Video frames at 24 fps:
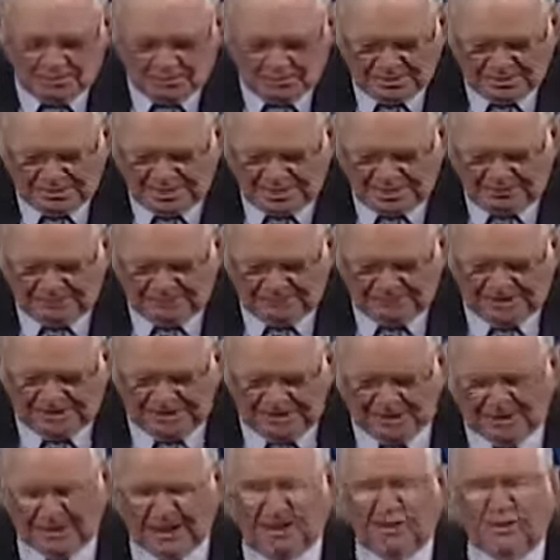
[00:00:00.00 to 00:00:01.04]
we have
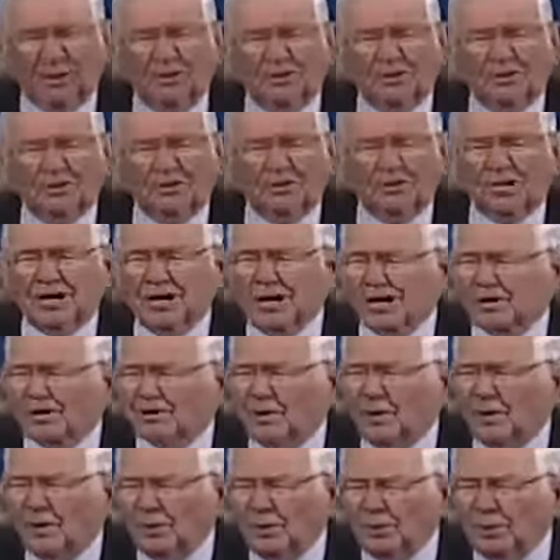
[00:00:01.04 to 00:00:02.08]
and can
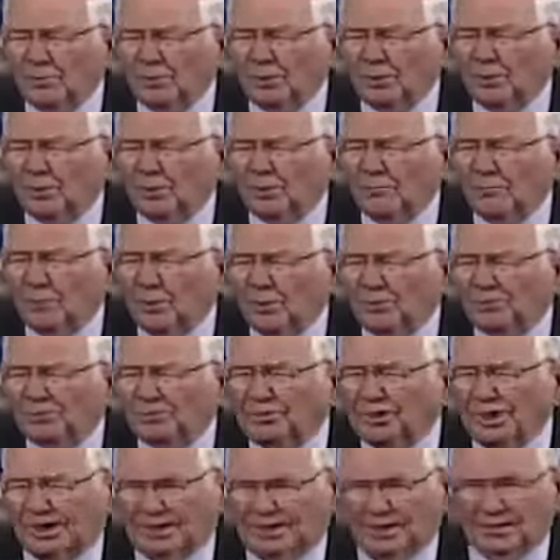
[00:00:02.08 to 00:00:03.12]
understand the whole book of
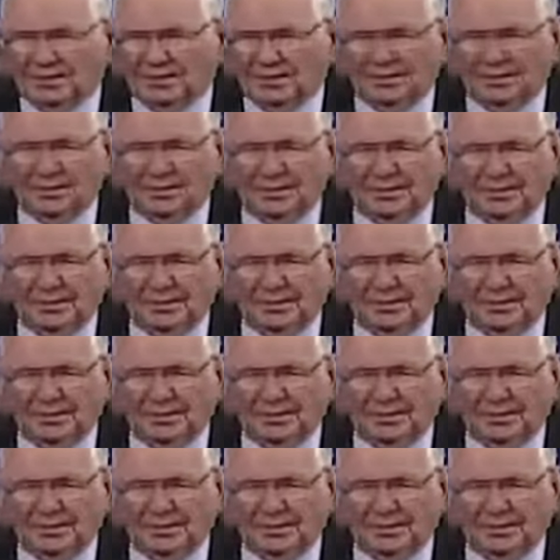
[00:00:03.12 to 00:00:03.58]
Hosea.